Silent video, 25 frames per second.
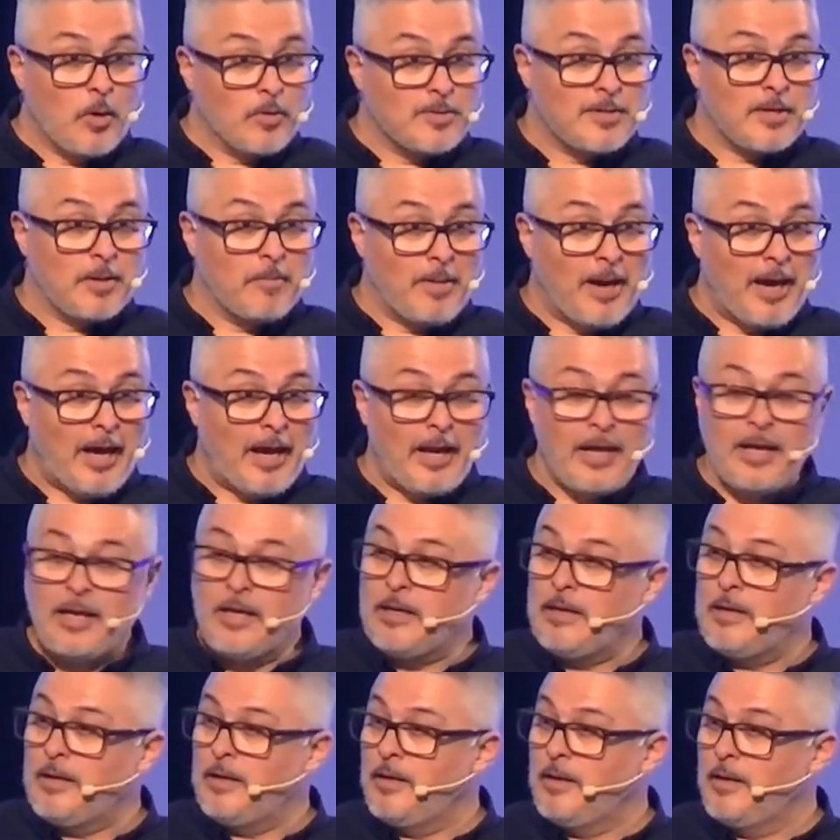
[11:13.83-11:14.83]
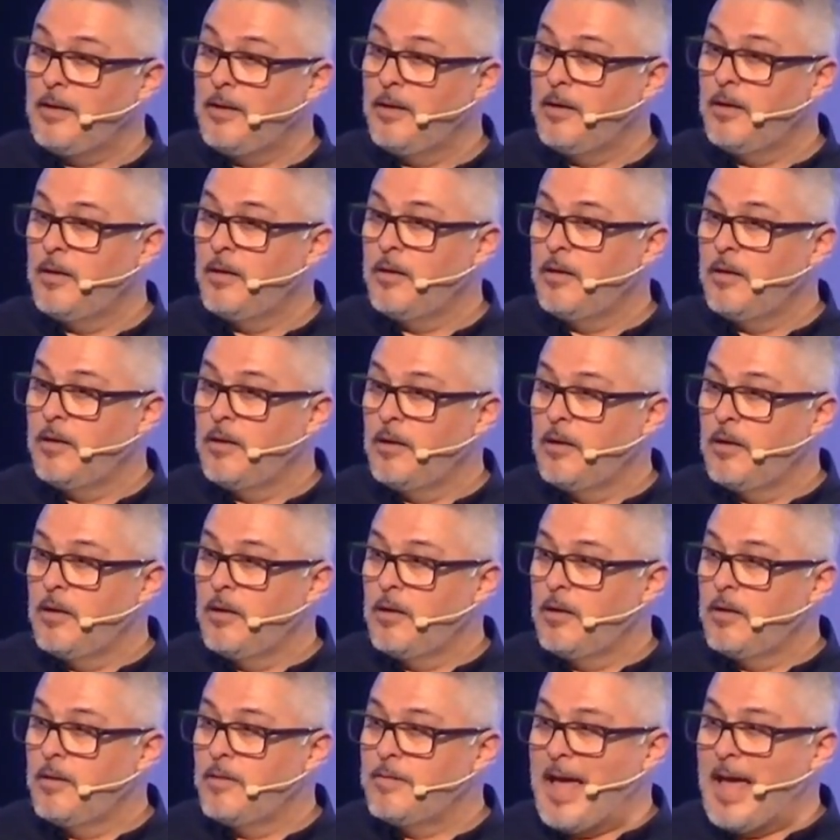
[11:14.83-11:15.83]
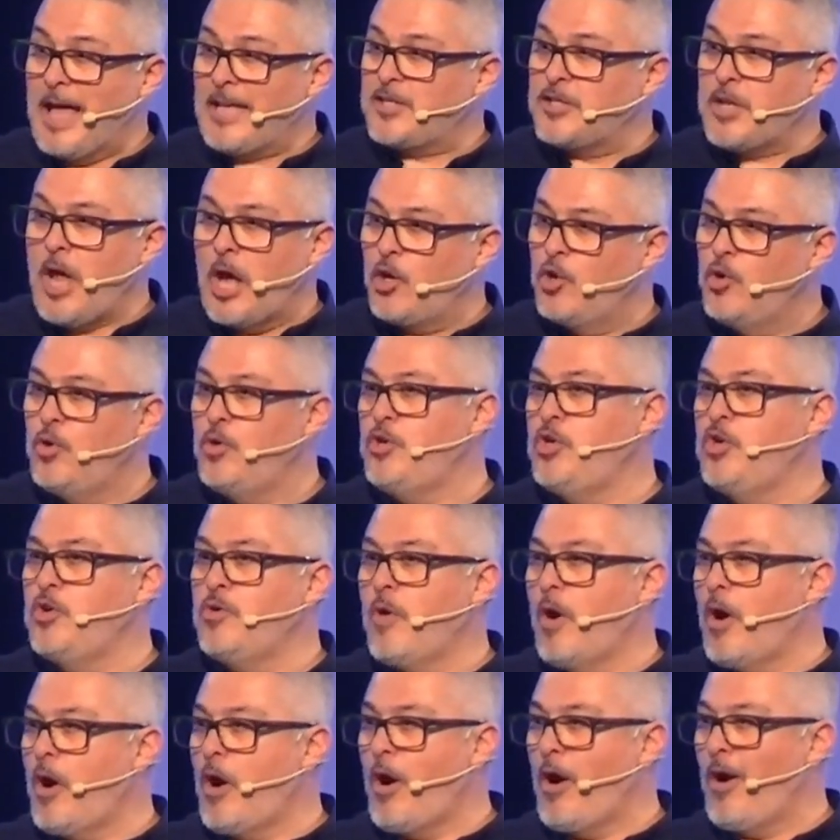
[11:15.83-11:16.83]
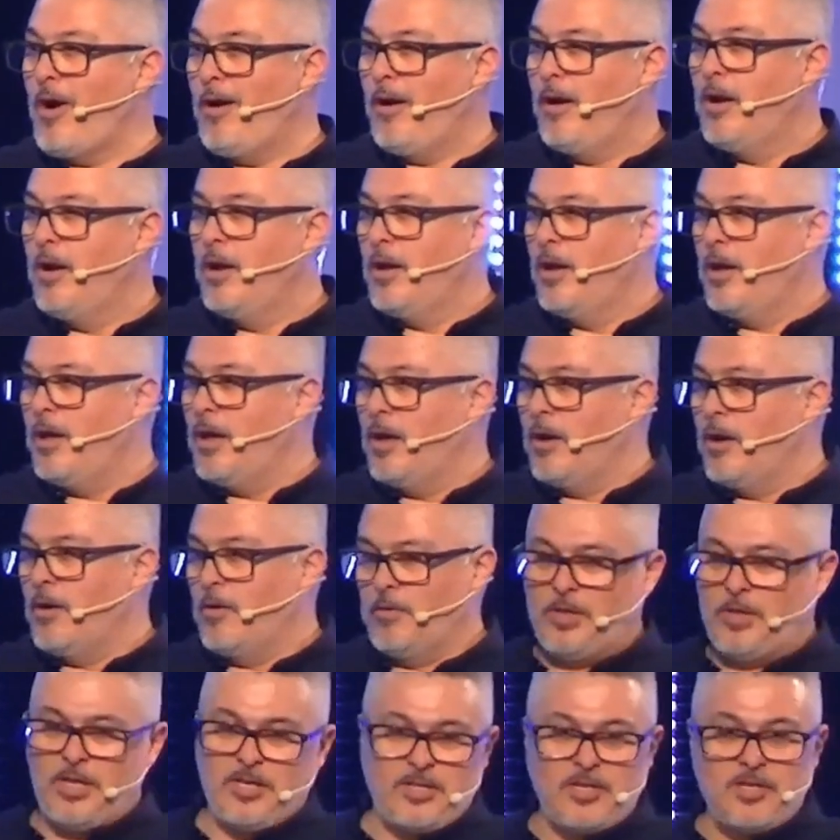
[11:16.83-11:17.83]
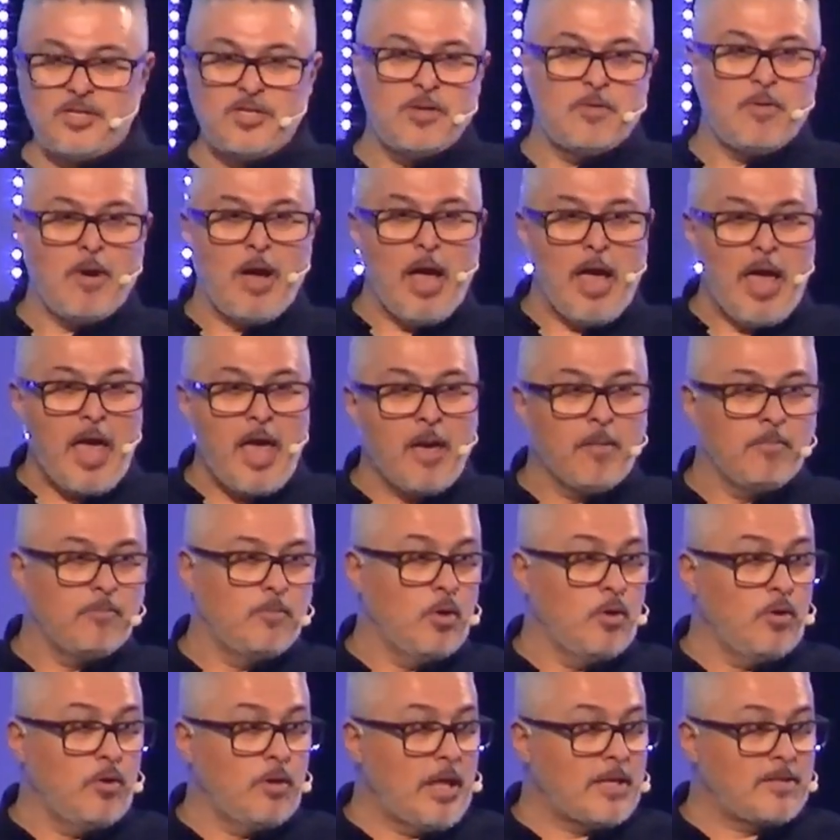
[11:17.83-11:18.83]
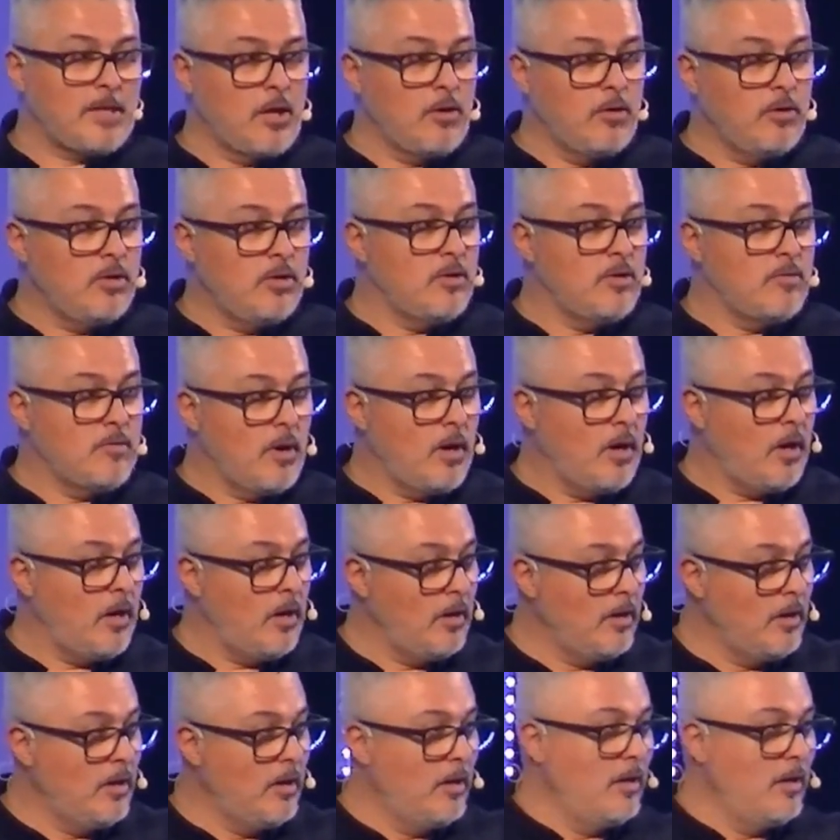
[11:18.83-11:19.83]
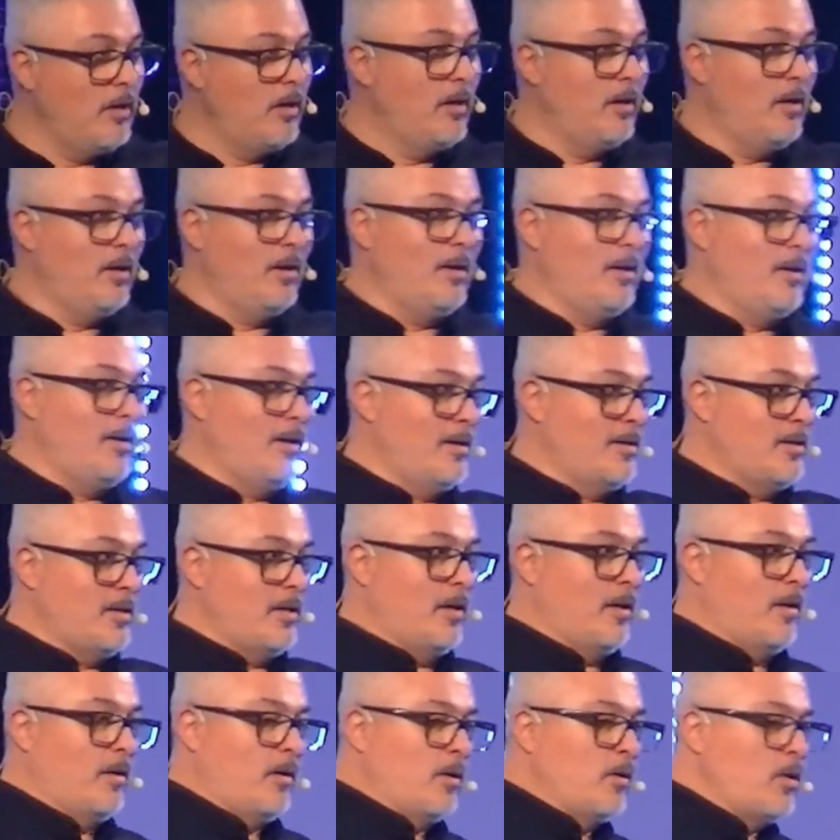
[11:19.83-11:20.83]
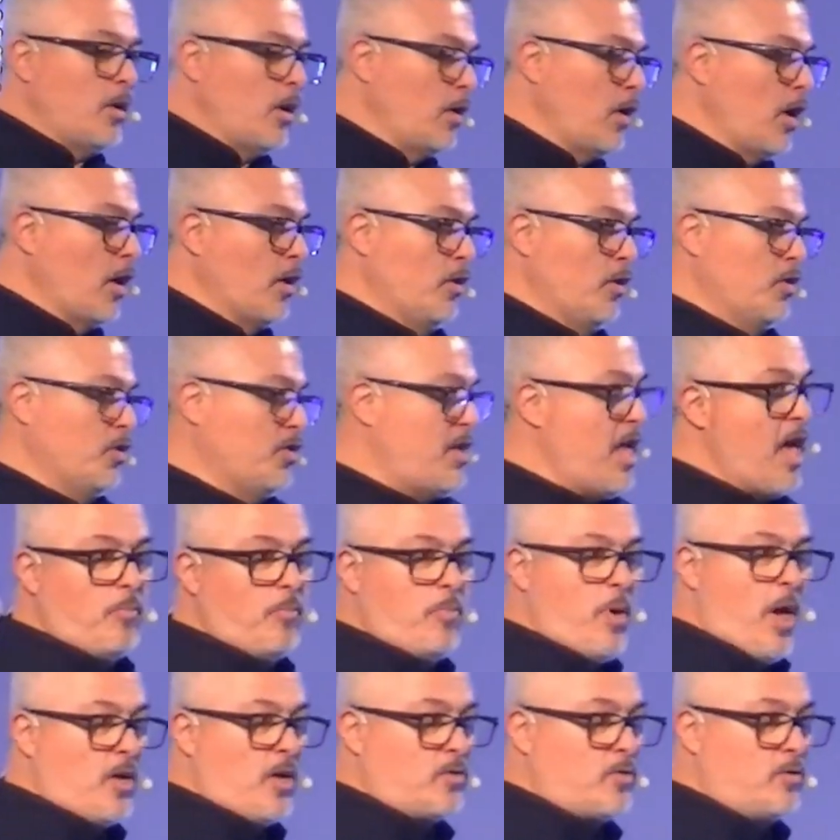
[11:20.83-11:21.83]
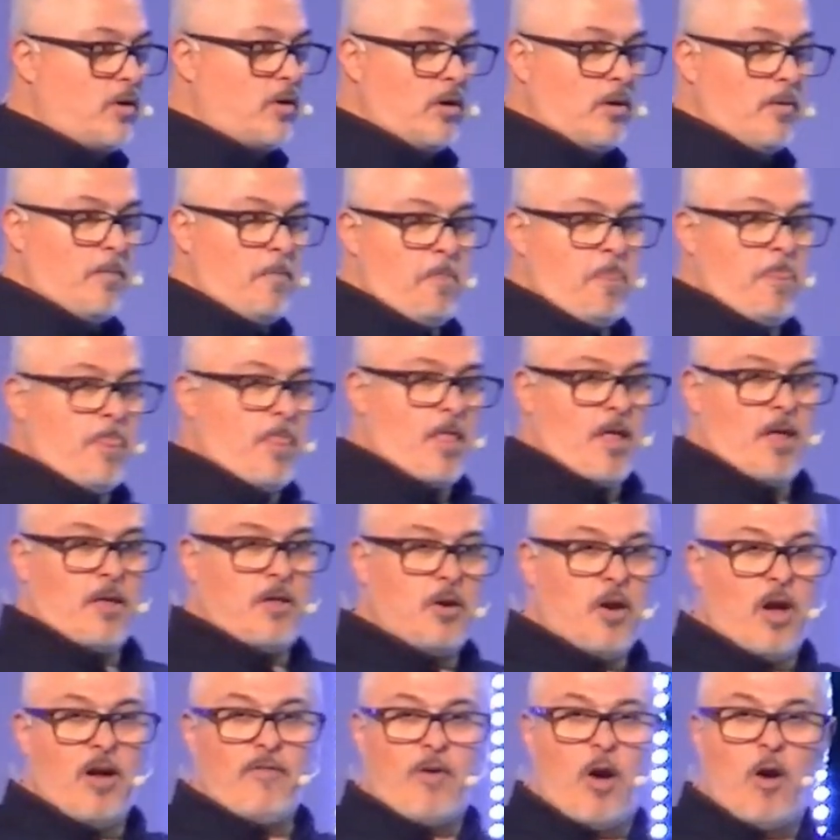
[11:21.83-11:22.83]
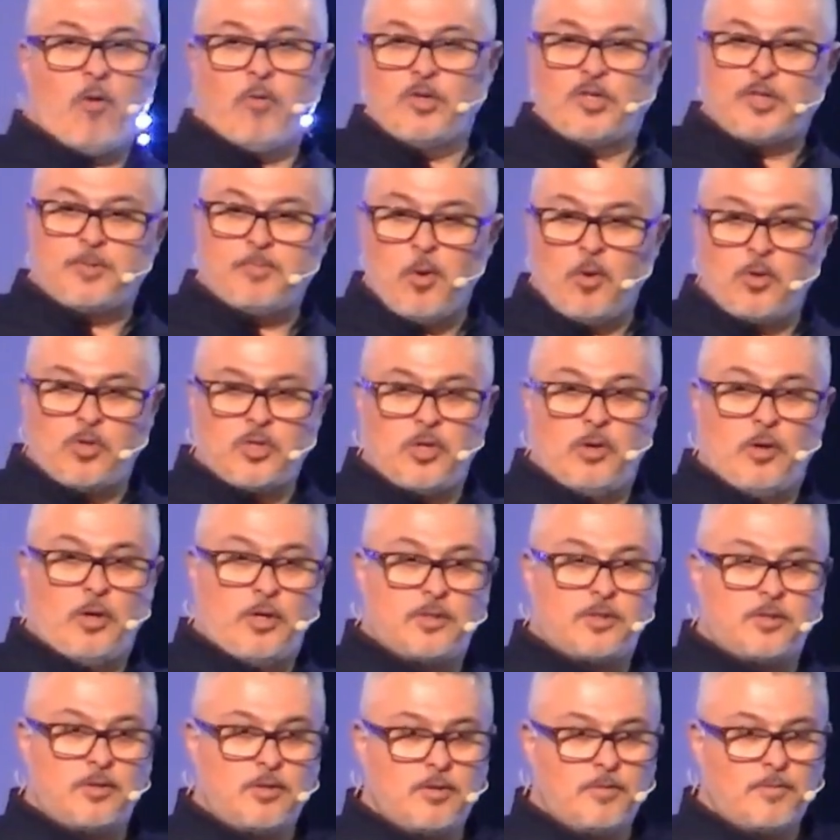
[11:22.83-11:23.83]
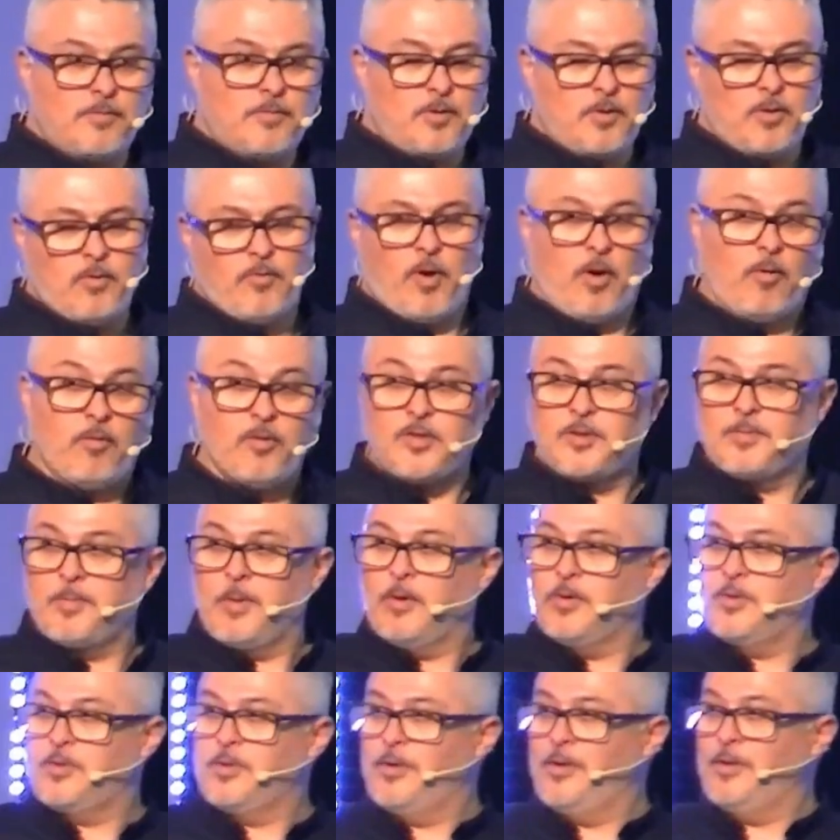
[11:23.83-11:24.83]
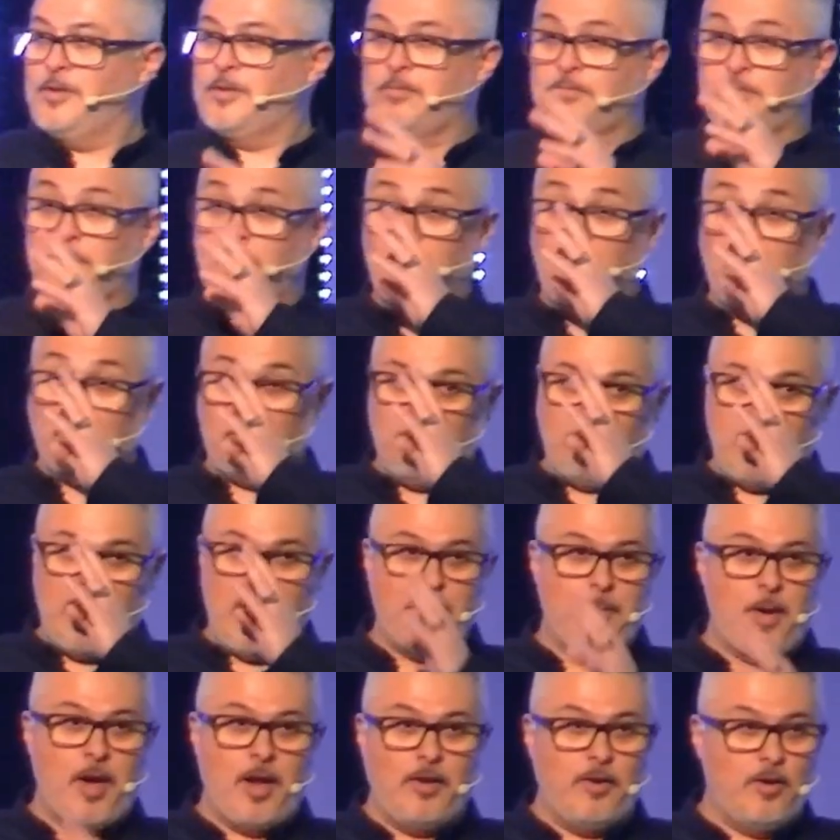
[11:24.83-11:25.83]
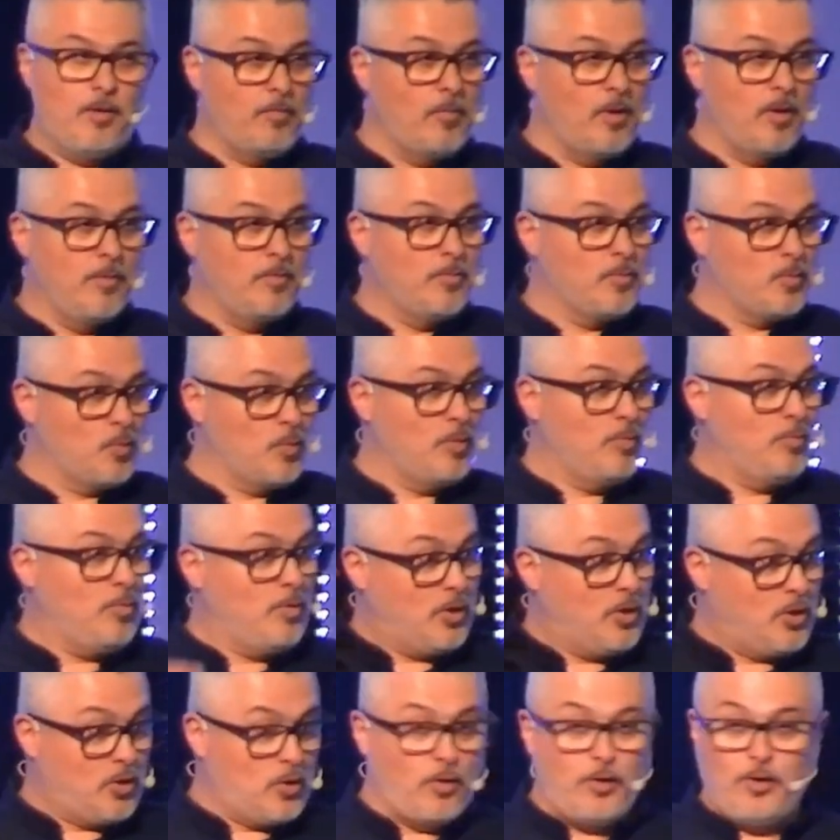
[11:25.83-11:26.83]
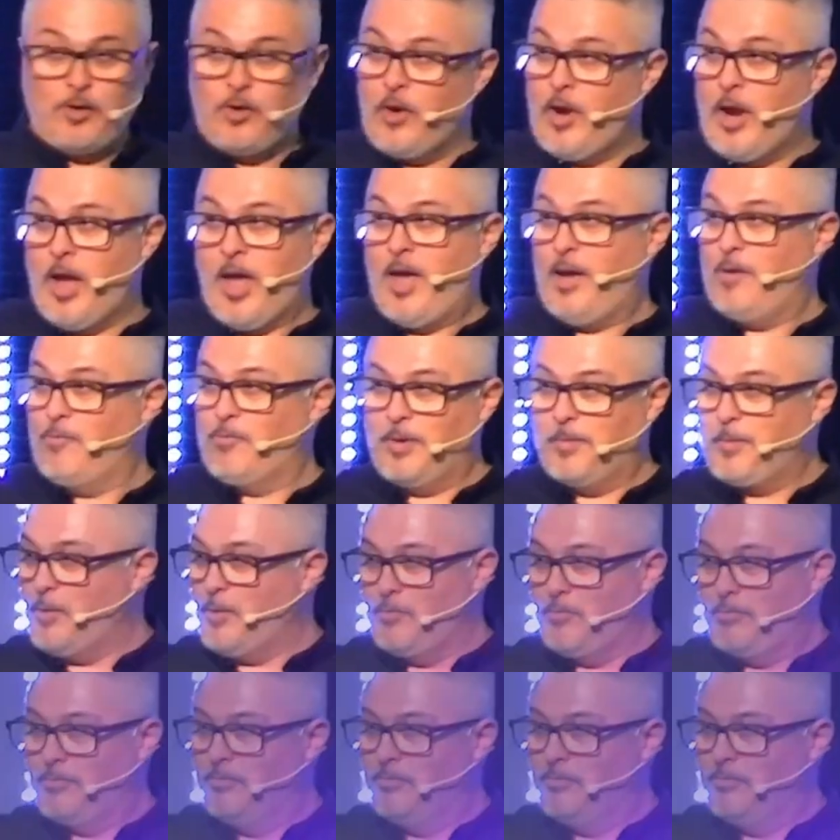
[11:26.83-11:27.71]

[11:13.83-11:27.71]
Come on, somebody. That's not who you are. This is who I am. No, that's not who you are. You got to understand, Pastor. You know, I've always smoked joints. You always smoked joints? Like you came out of your mom's womb with a joint in your hand?